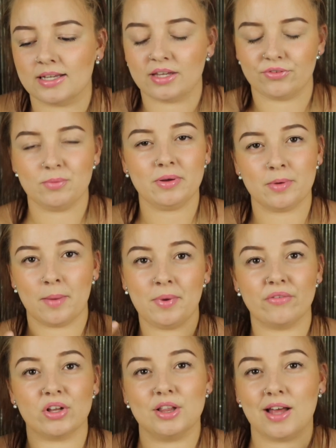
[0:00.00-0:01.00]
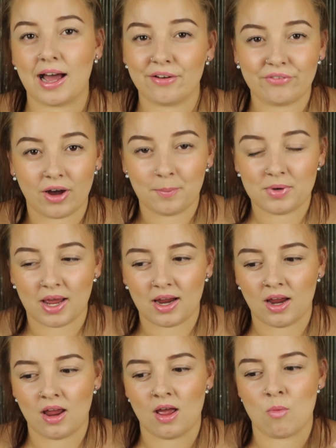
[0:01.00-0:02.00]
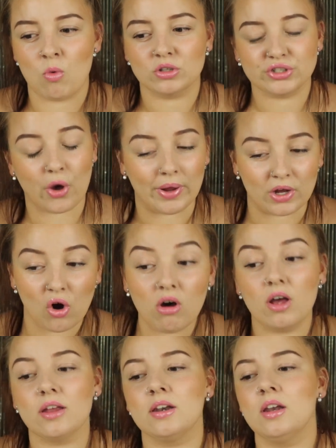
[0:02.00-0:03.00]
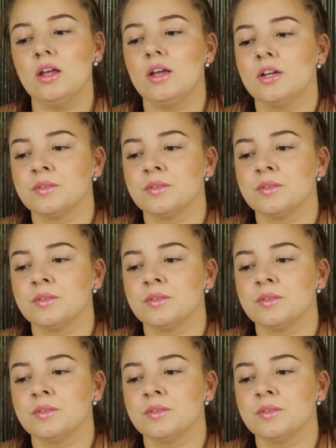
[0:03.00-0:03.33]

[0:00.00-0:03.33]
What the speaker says: give you a bit of a life update and what's going on,